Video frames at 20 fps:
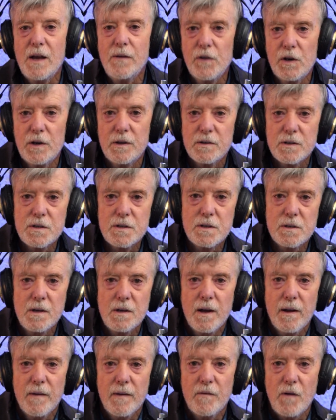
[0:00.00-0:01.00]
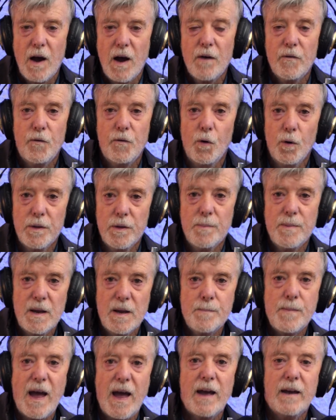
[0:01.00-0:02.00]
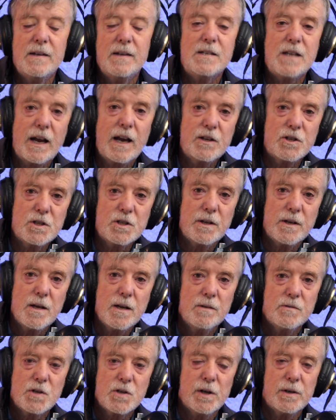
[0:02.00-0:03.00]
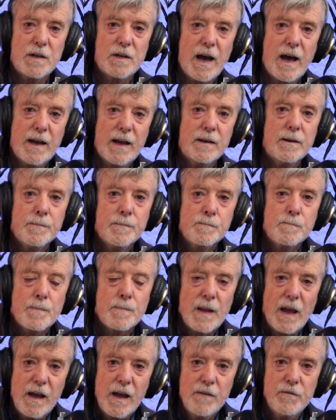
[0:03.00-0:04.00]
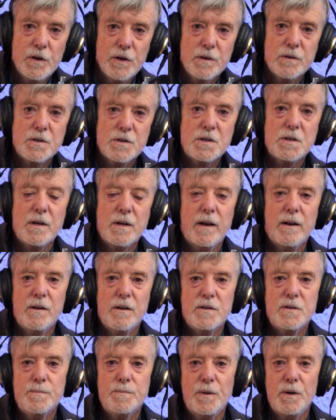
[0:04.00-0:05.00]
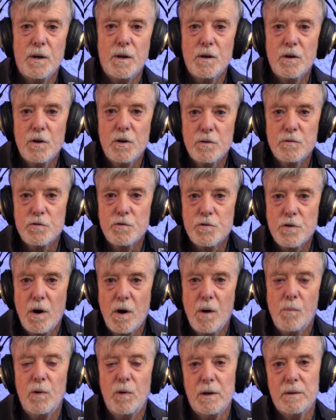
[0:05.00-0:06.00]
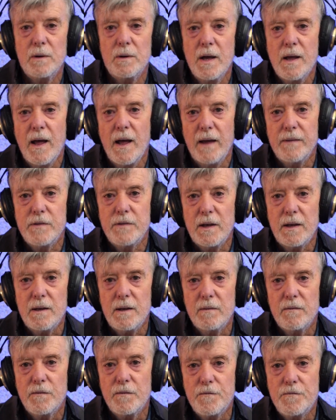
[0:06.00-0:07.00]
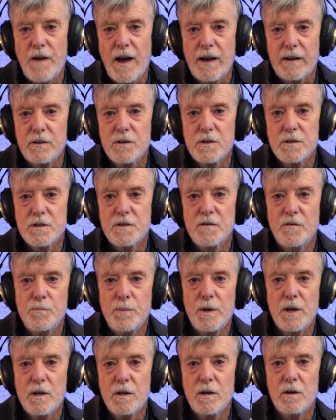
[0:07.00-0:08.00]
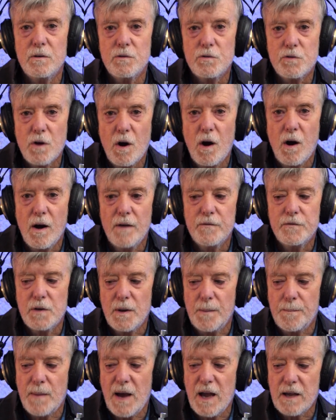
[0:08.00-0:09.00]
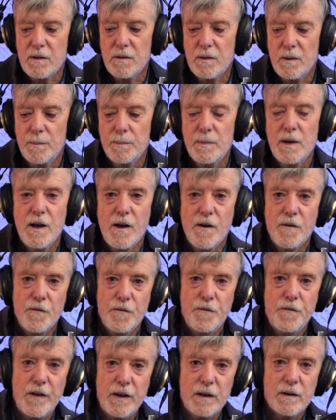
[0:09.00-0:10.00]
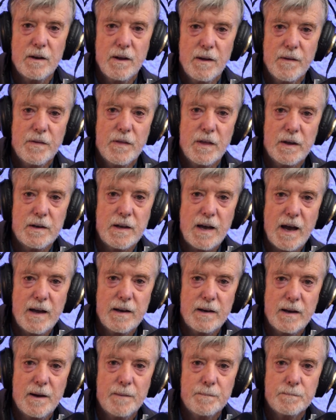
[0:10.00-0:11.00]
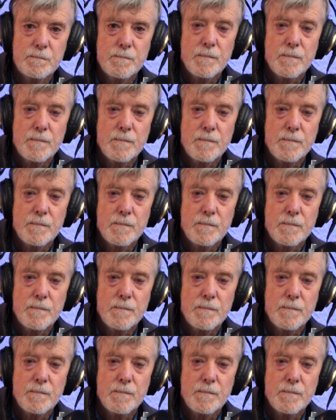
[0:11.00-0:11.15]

evidence for the Big Bang is actually, to date, evidence that has been contrived. Well, the factors have been contrived to make them fit the data.